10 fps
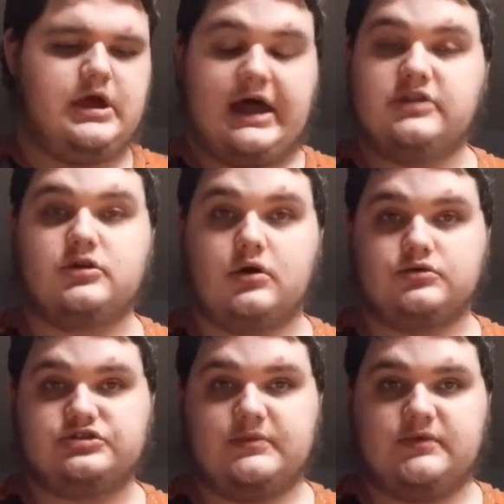I
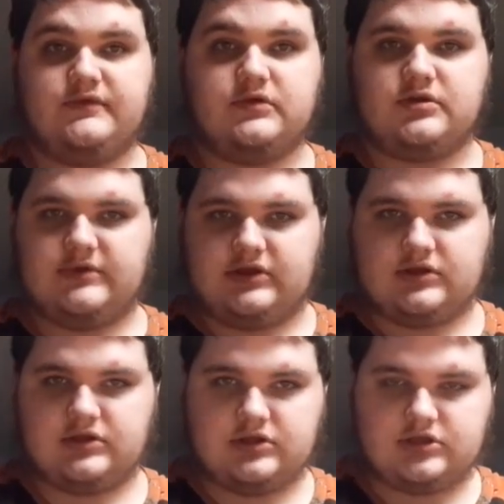know, some of you are going to
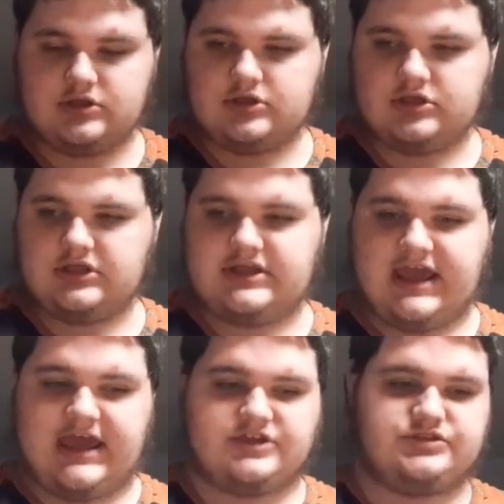be
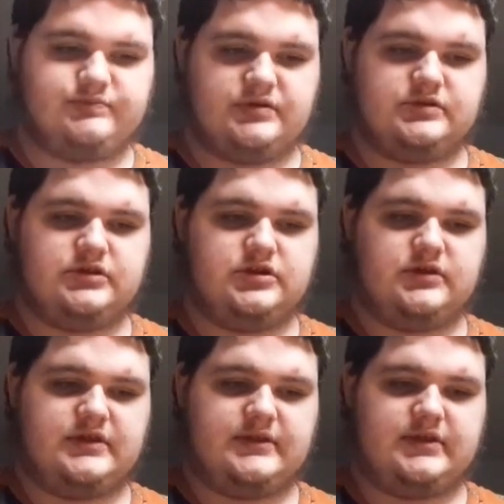gasp
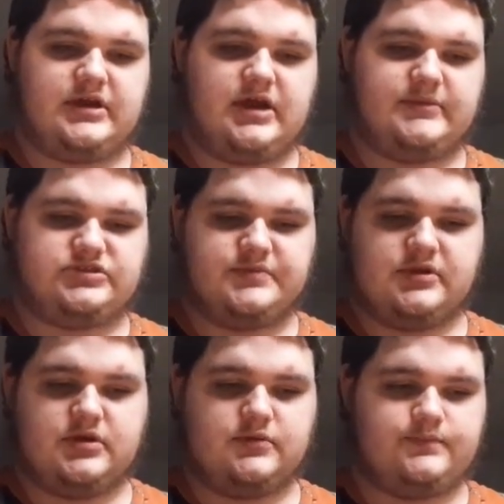hearing that in the comments
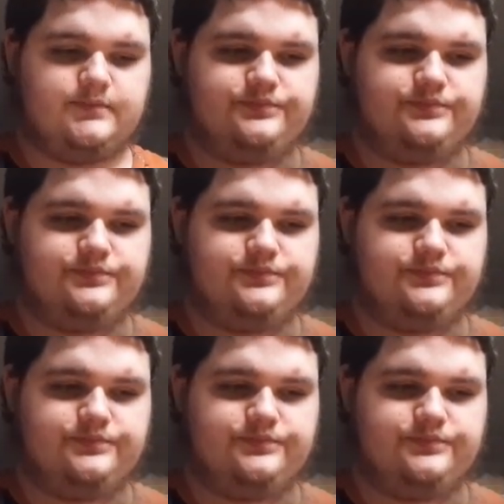below.